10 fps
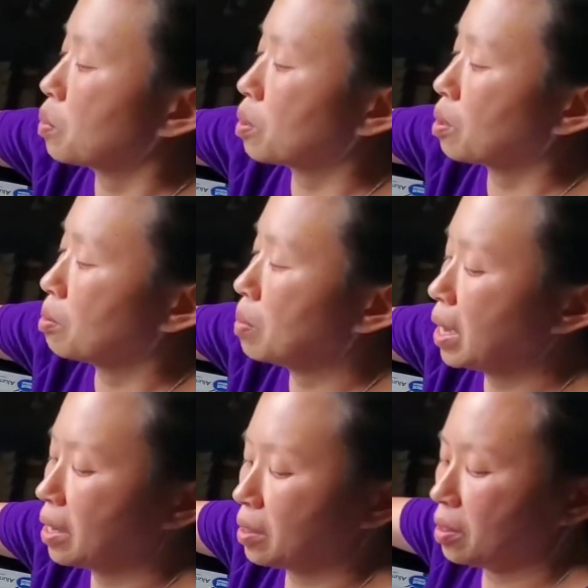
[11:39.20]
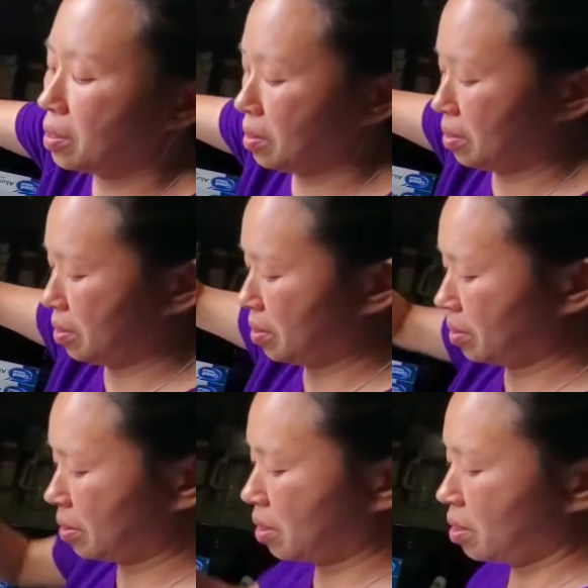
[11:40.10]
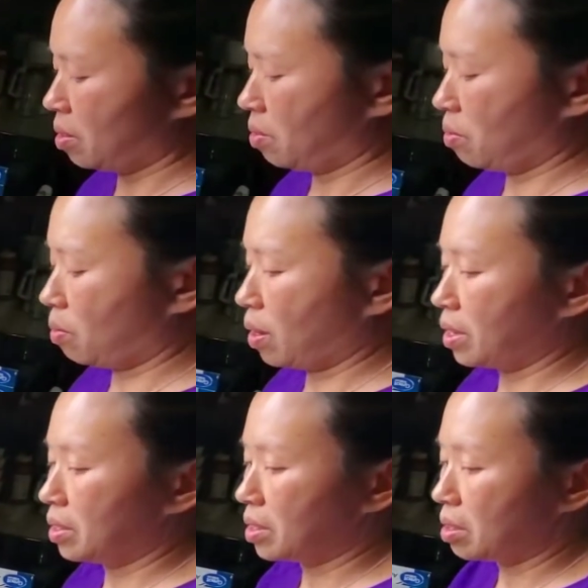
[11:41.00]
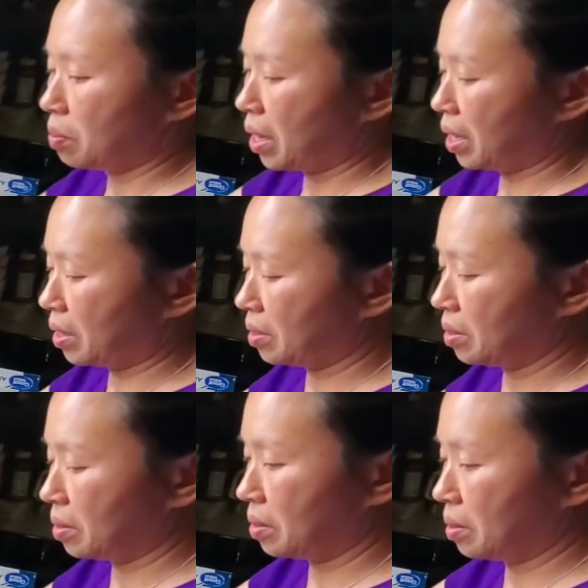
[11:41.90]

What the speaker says: pour our batter right into the pan.